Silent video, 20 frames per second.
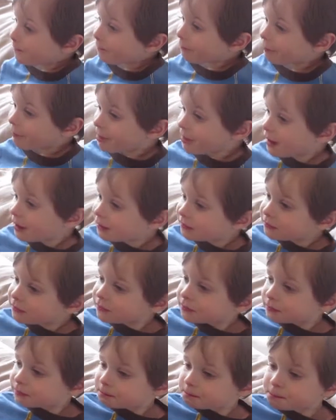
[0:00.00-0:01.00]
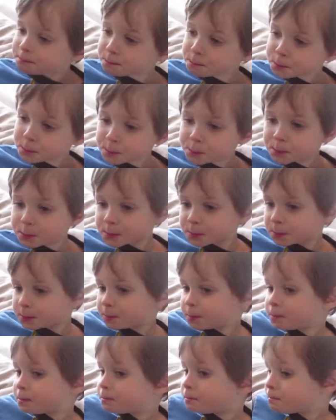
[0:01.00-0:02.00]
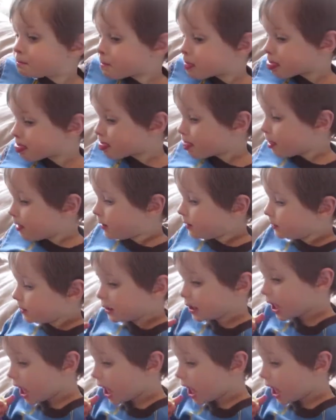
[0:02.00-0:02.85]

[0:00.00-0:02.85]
He just all of a sudden assumed it, that he didn't like